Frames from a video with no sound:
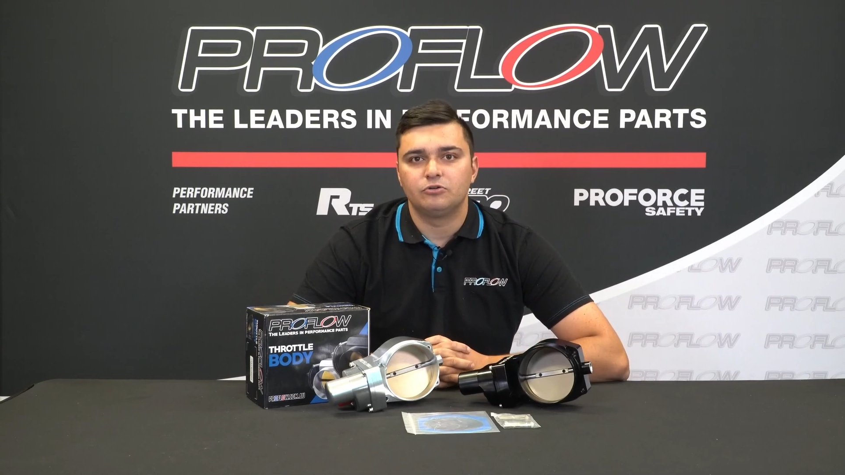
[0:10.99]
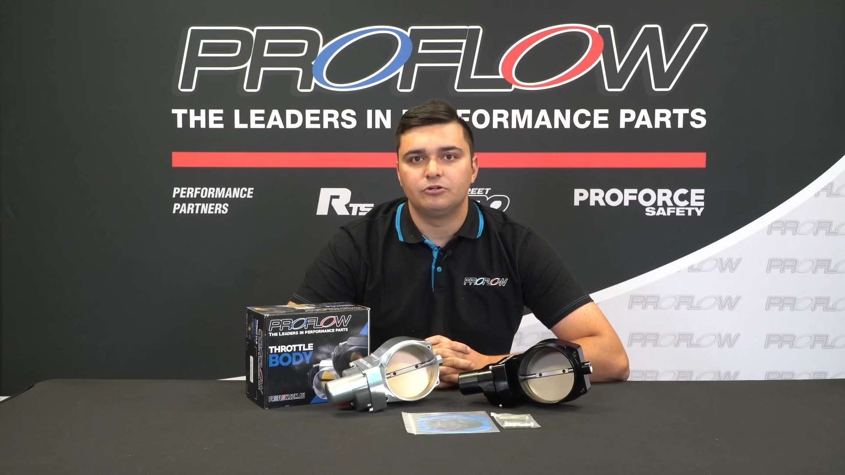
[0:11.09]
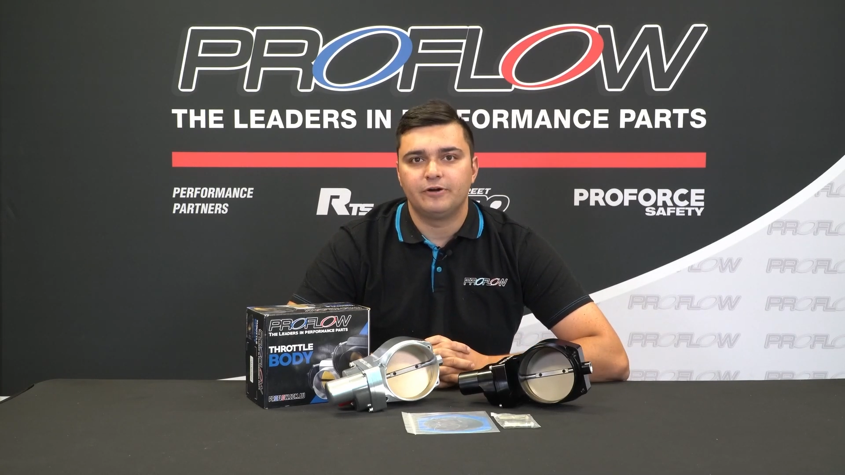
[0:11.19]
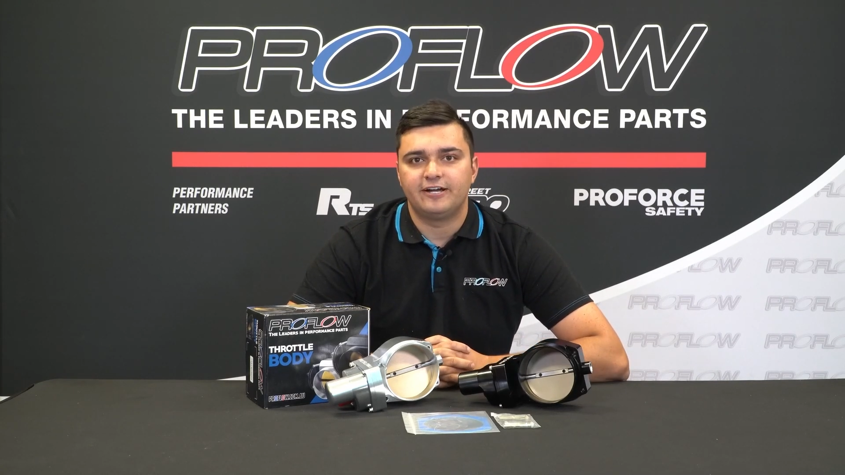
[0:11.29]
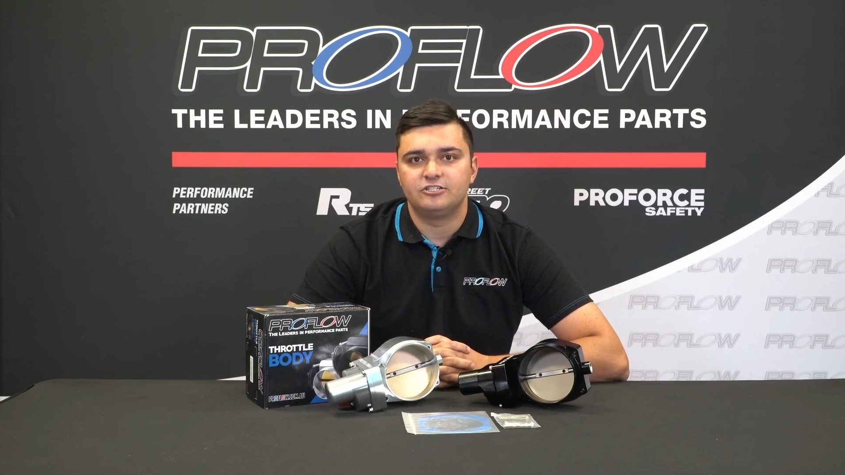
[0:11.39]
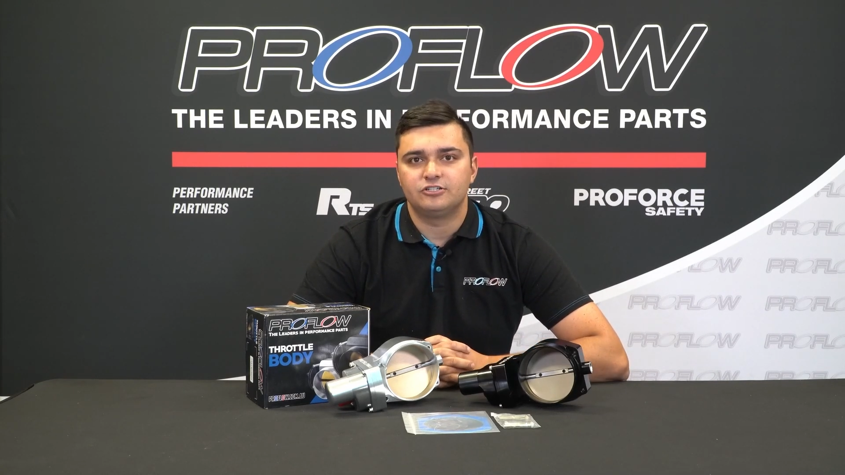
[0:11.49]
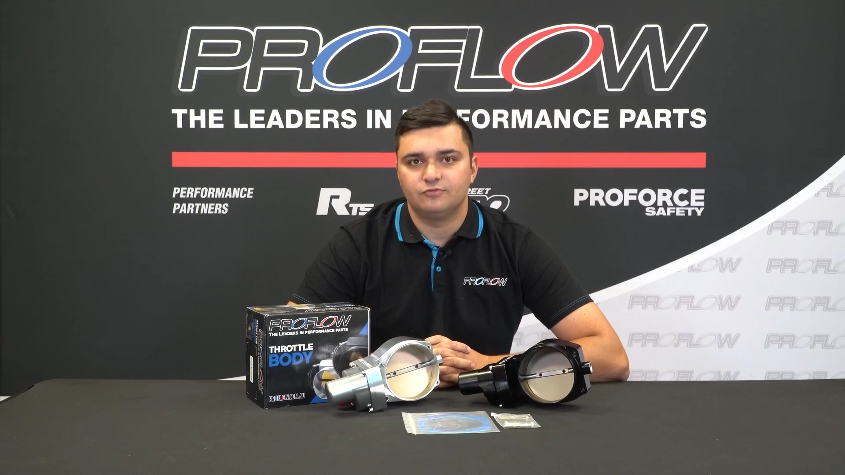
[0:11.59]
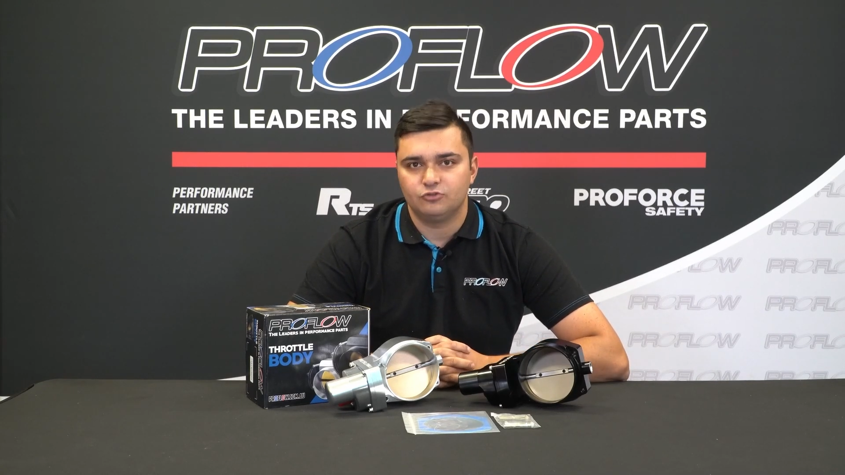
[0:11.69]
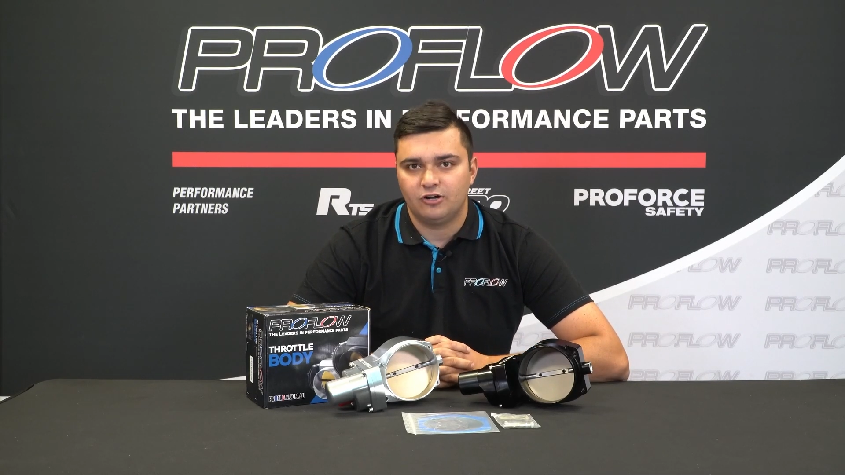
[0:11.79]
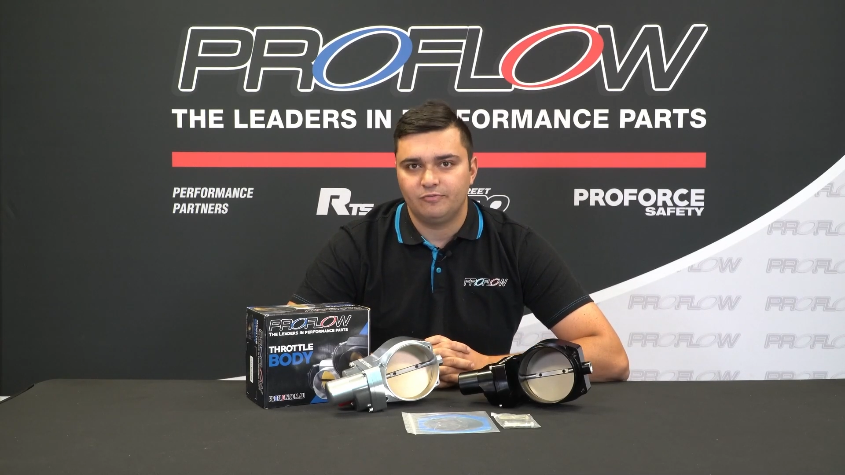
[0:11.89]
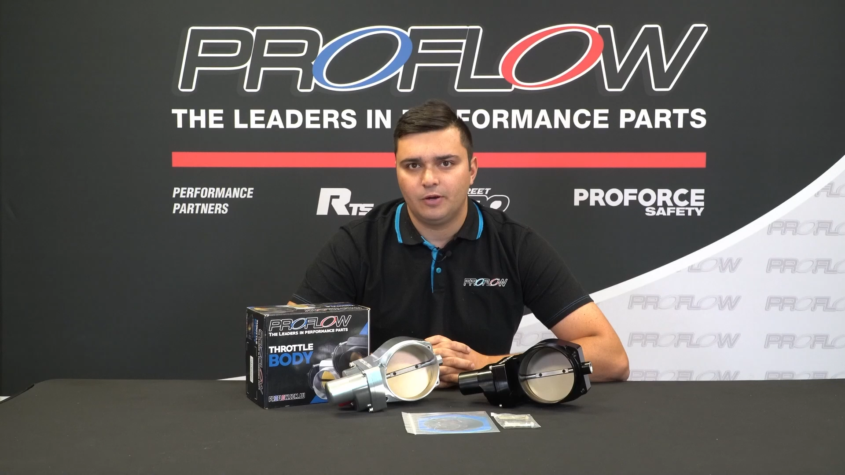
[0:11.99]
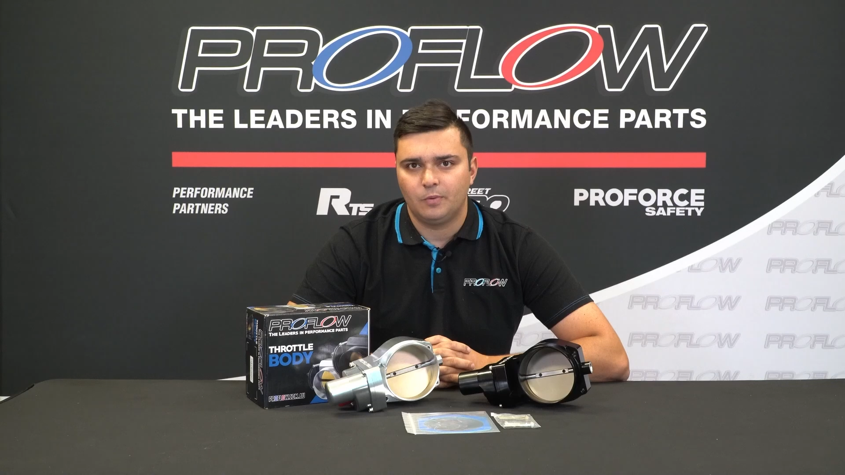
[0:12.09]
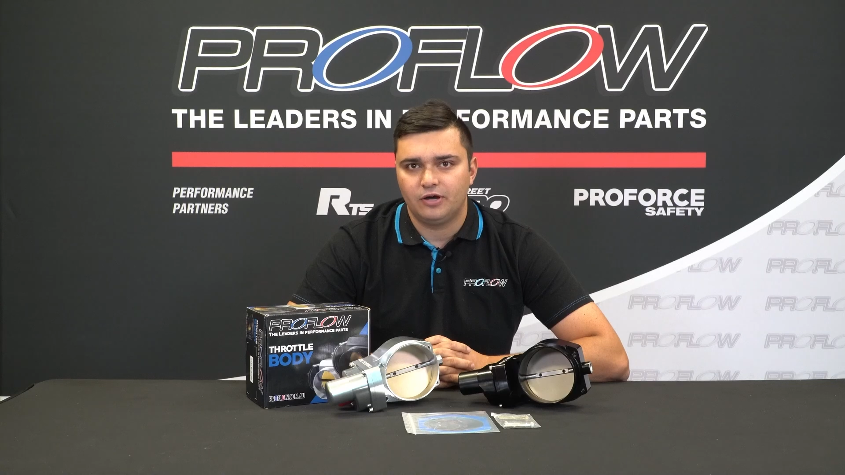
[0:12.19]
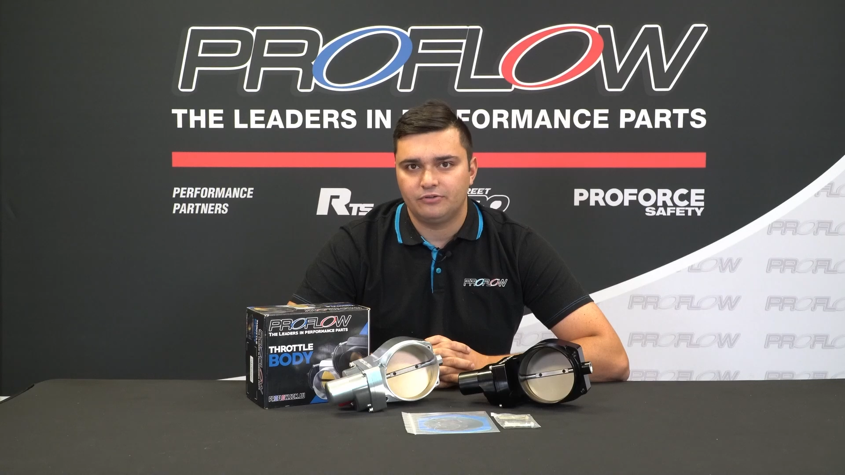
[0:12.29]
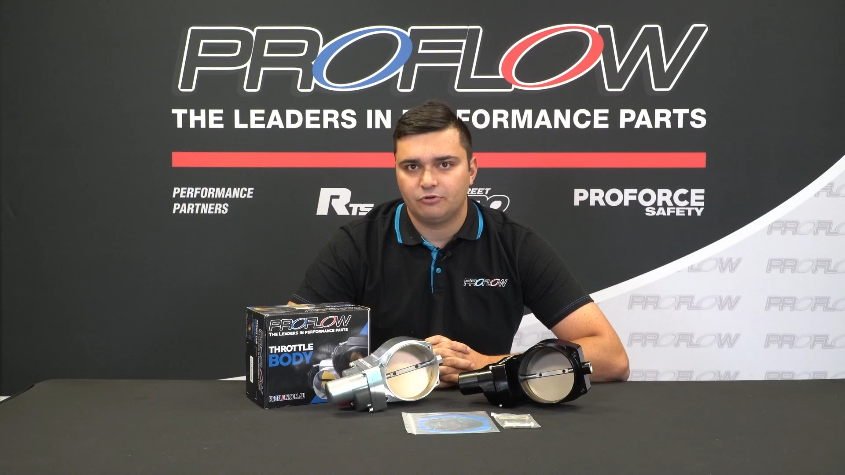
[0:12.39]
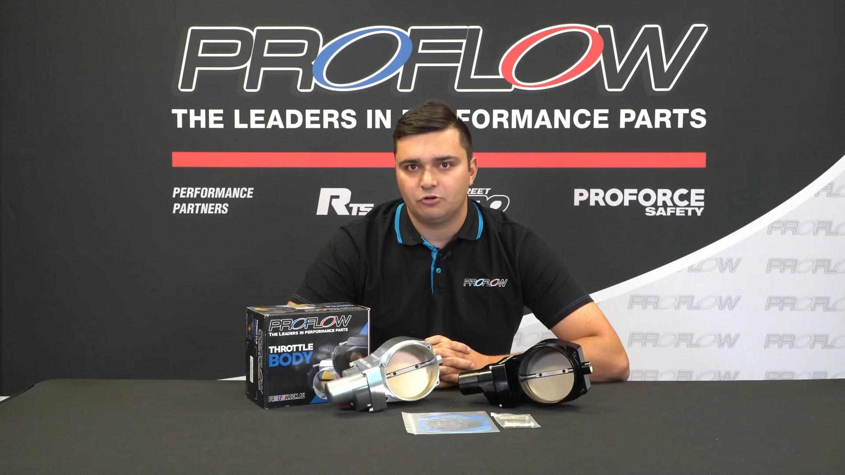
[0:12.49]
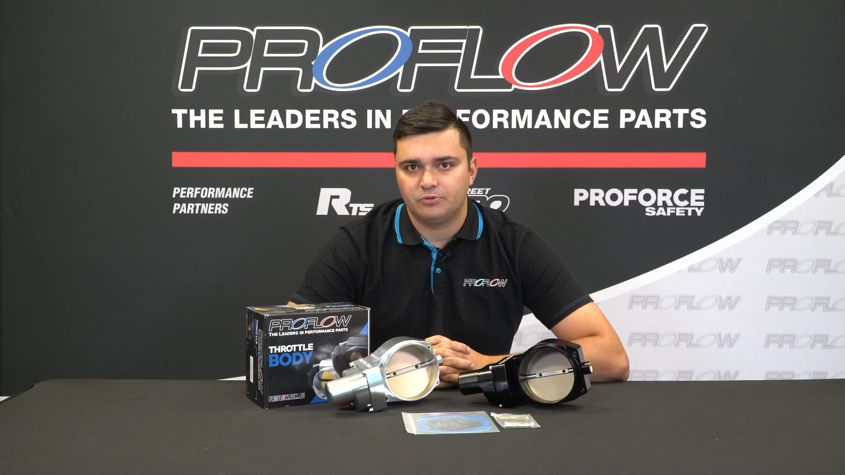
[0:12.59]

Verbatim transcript: new range of drive-by-wire throttle